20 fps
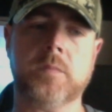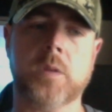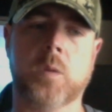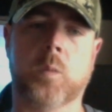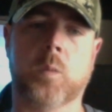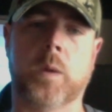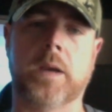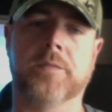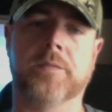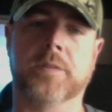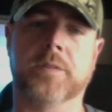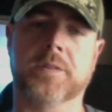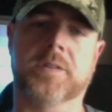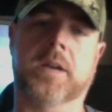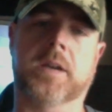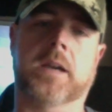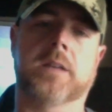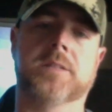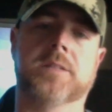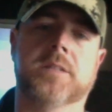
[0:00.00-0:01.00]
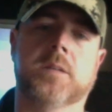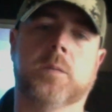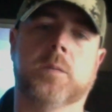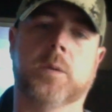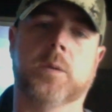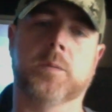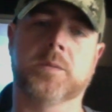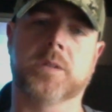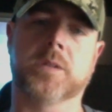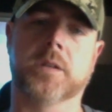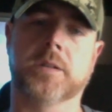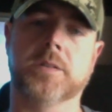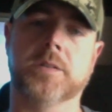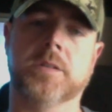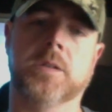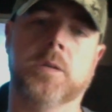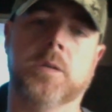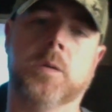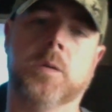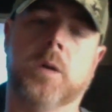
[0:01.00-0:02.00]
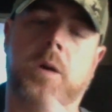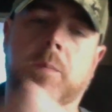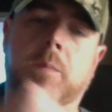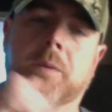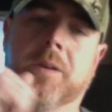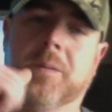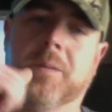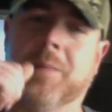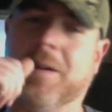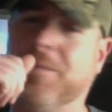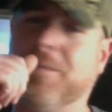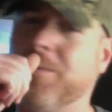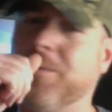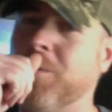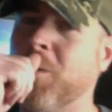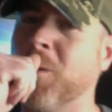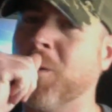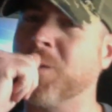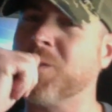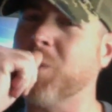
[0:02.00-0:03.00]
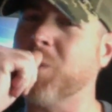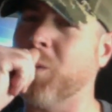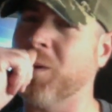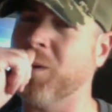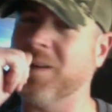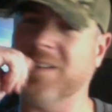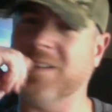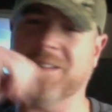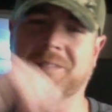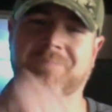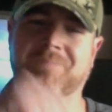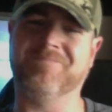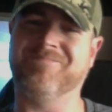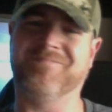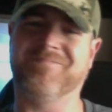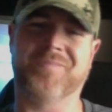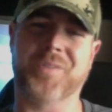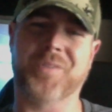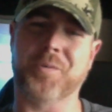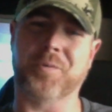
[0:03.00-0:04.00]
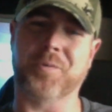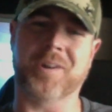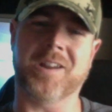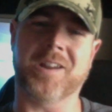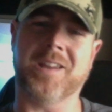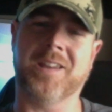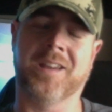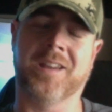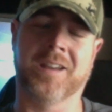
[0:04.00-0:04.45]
Waited for a second to see what it was gonna do. Opened at about 423.